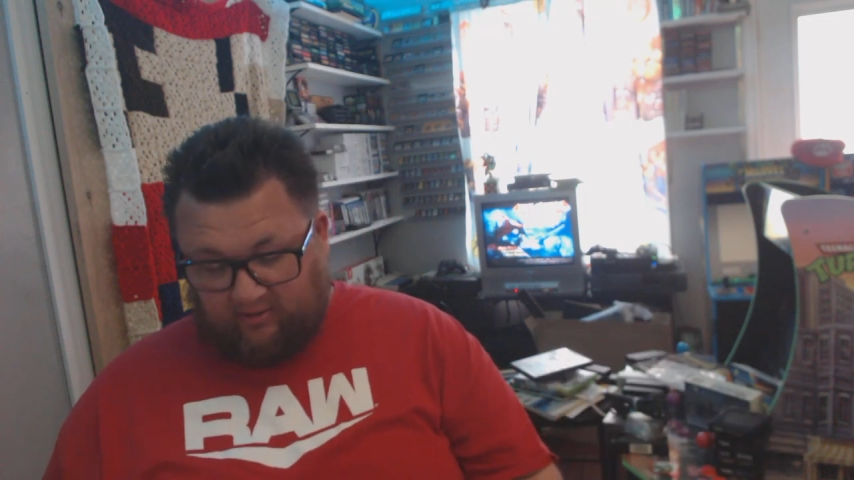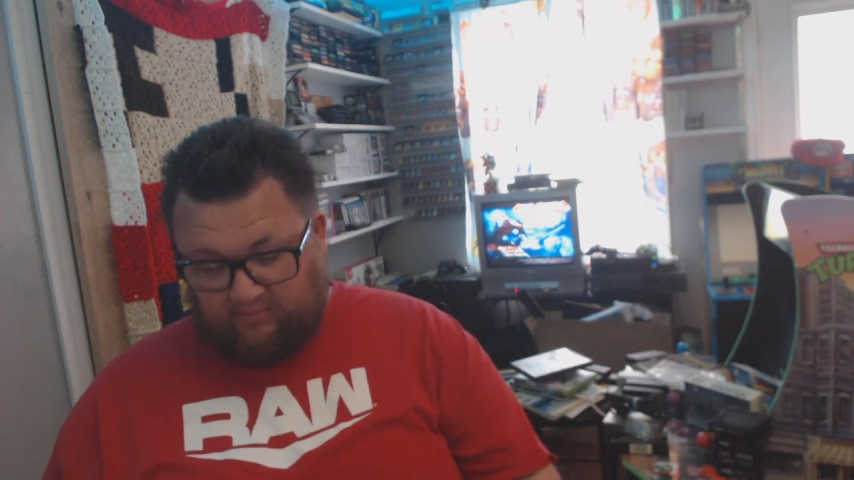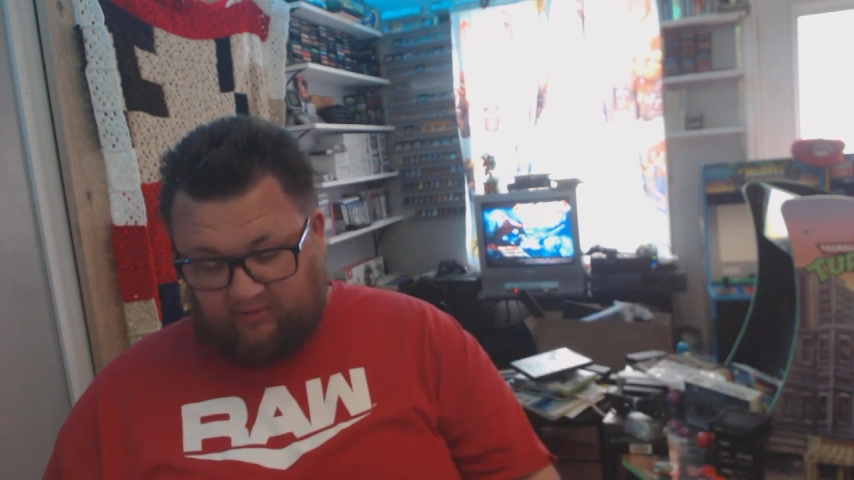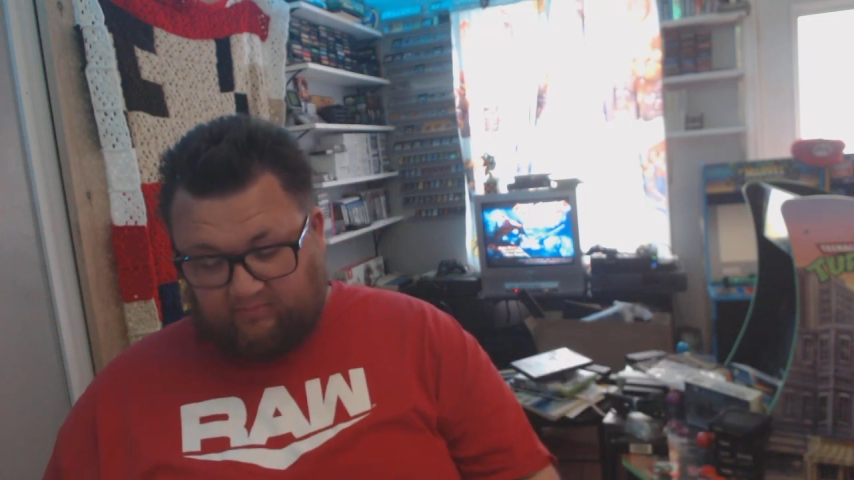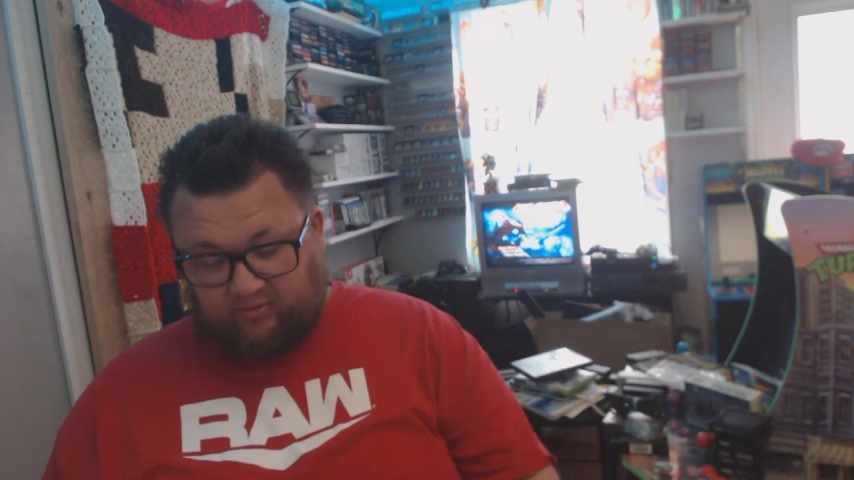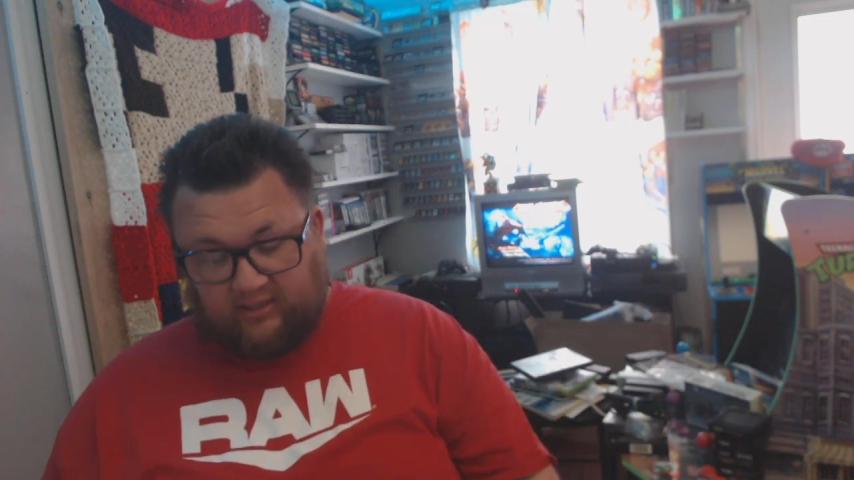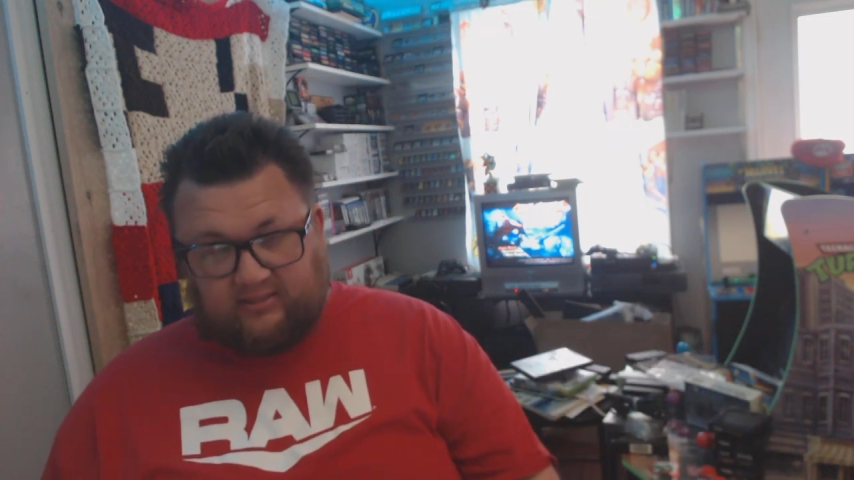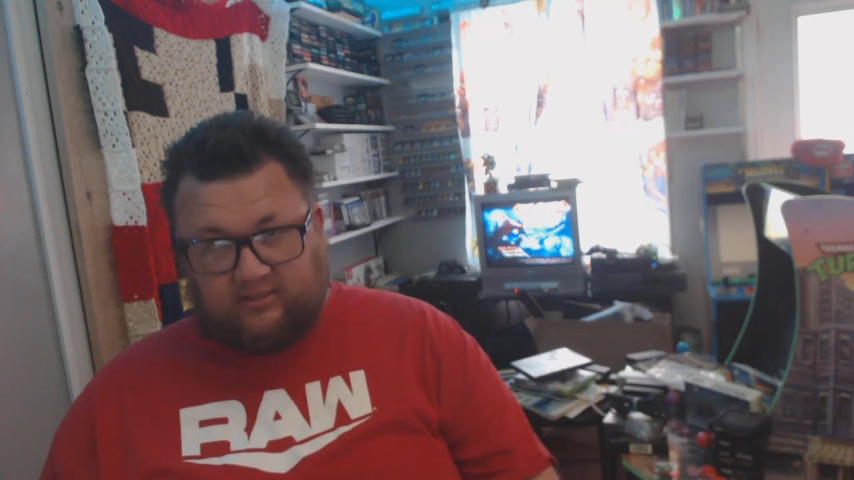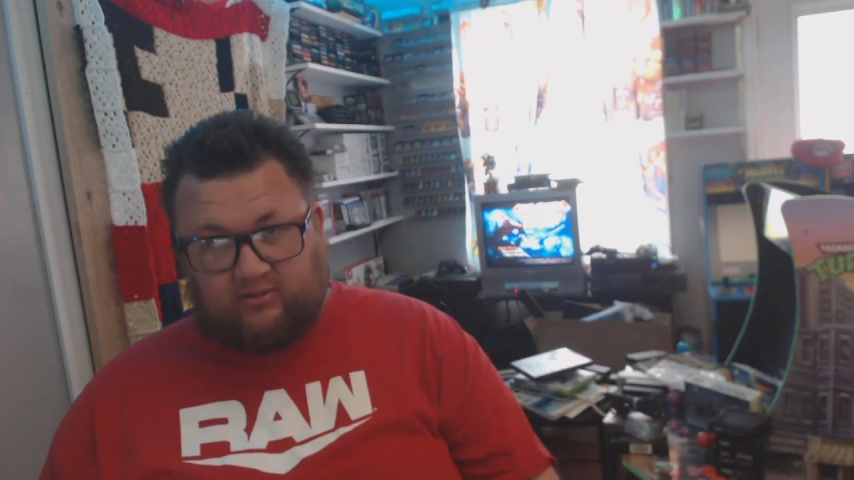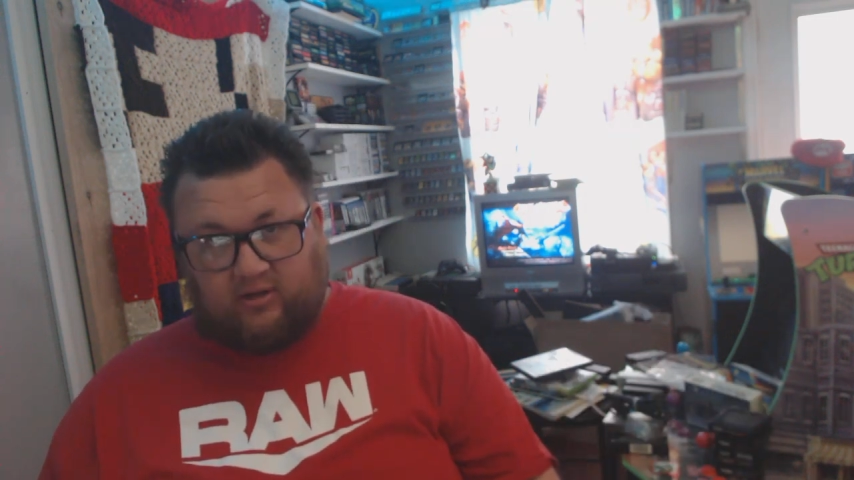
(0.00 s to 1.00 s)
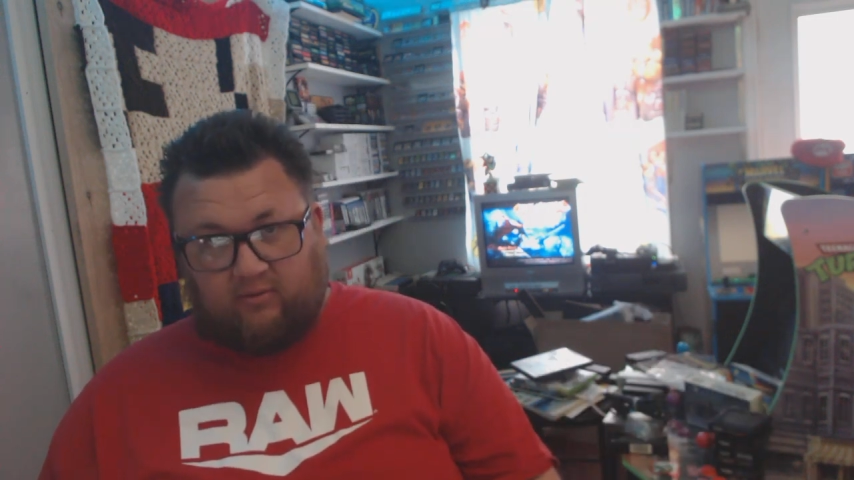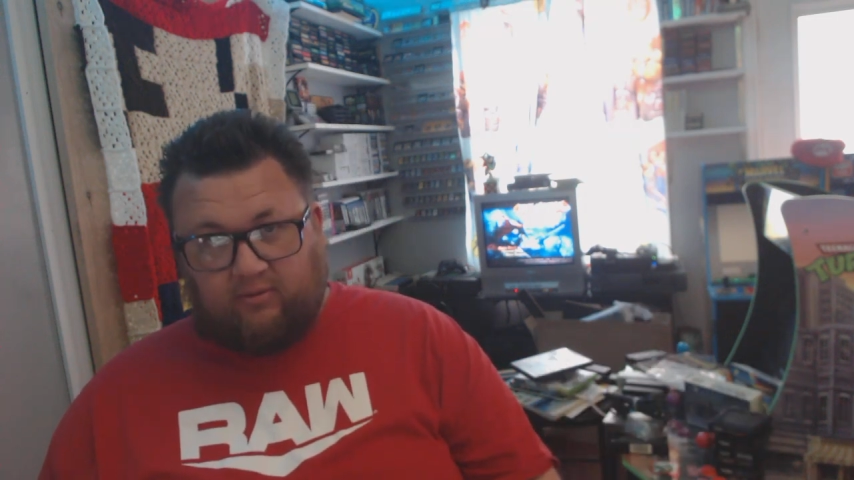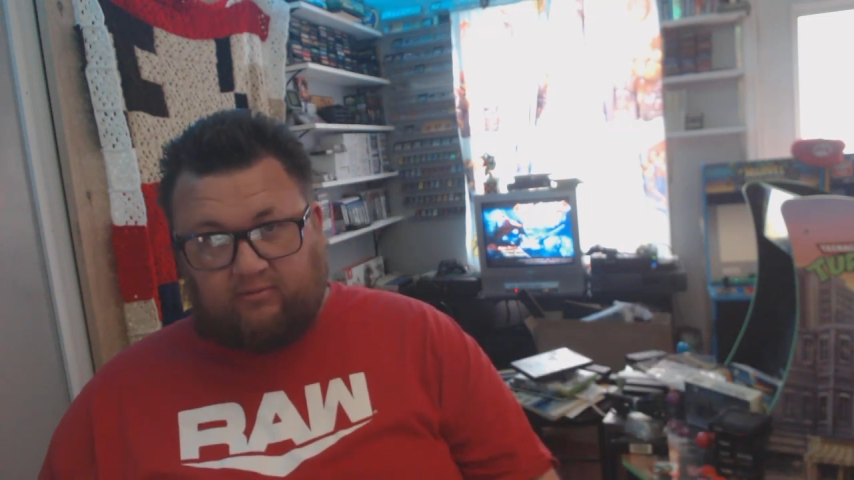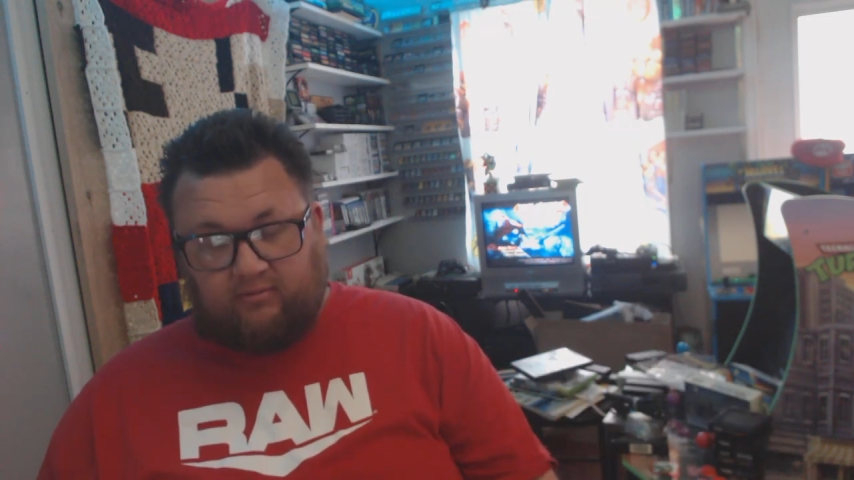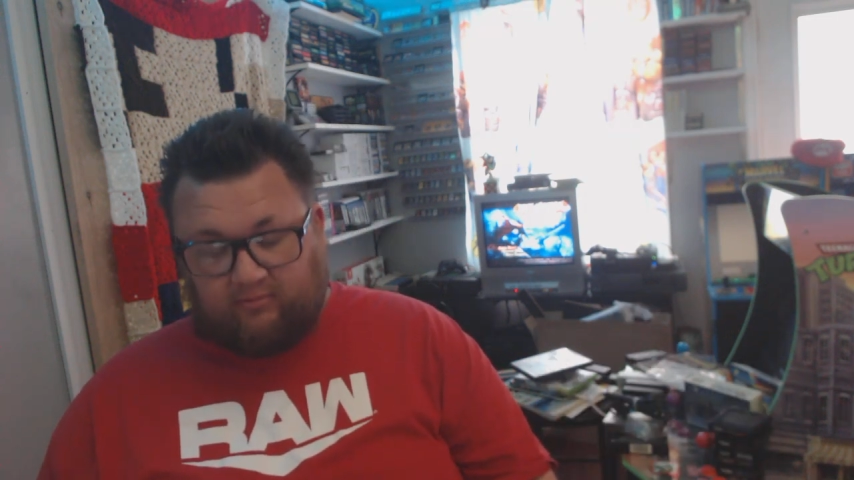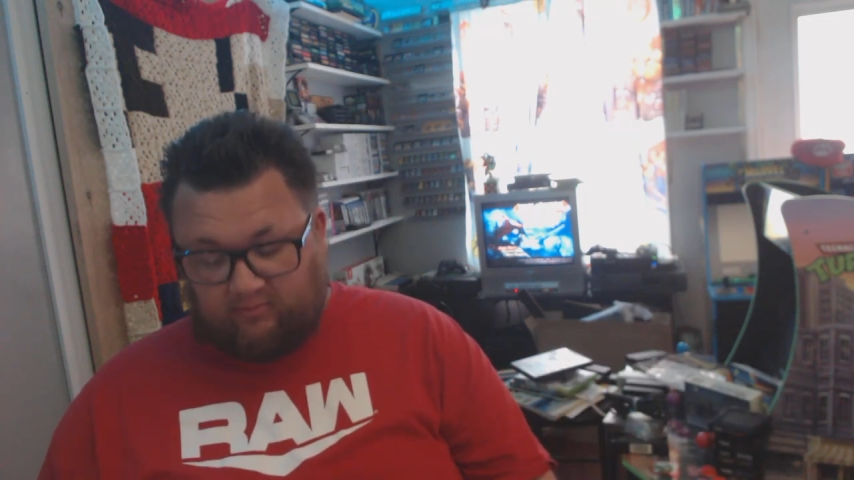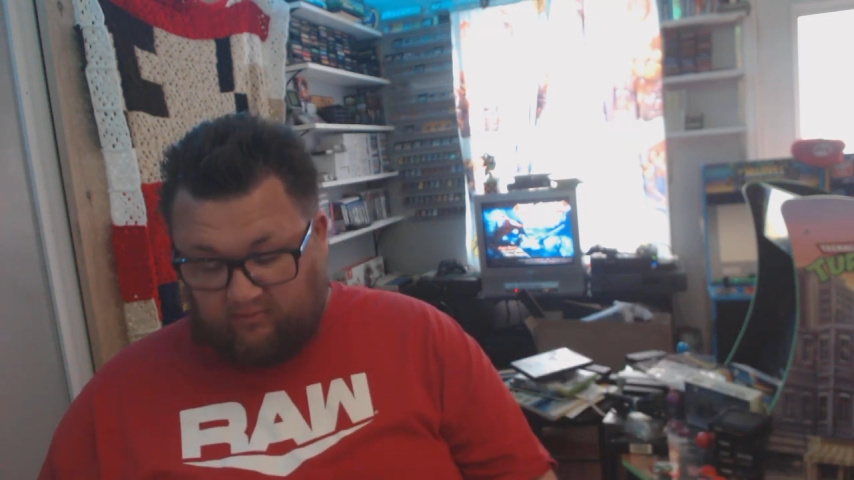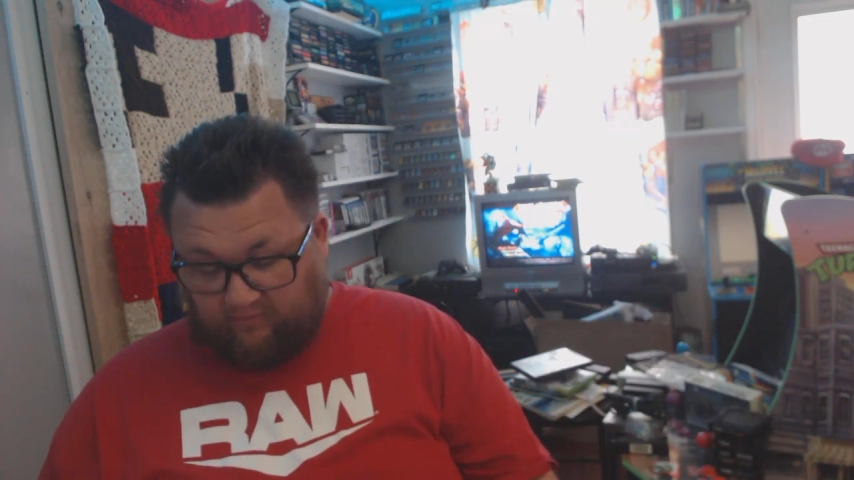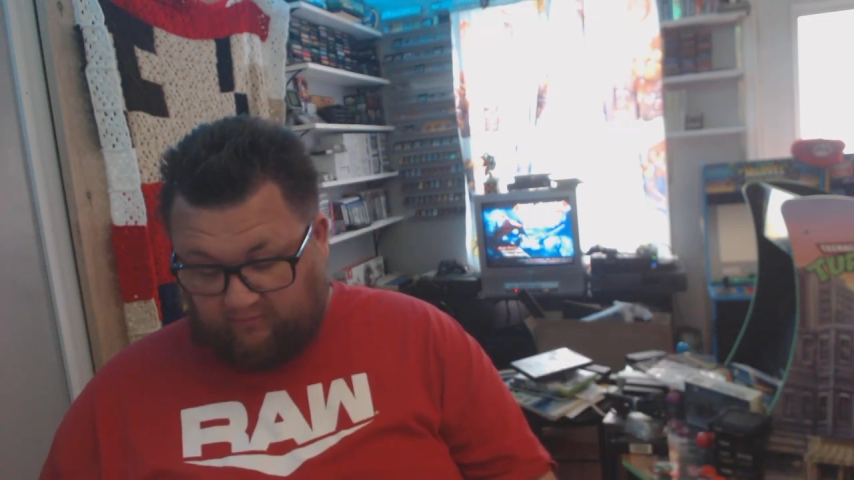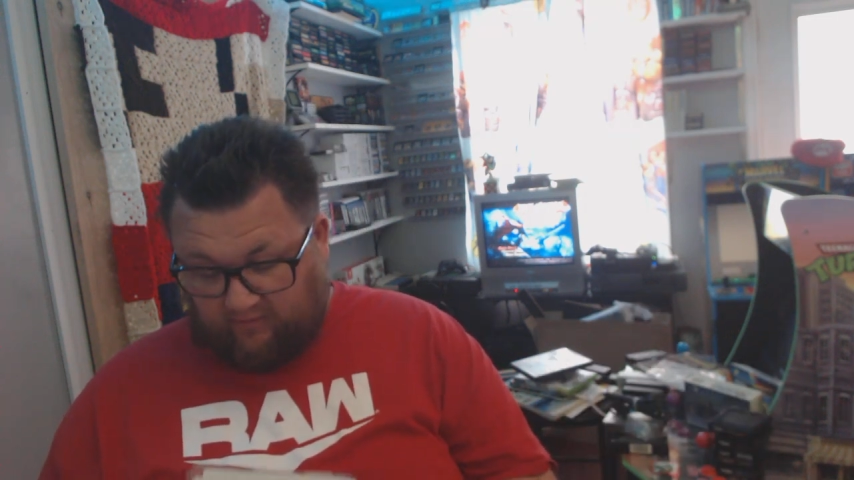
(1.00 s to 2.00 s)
the prices are going through the roof,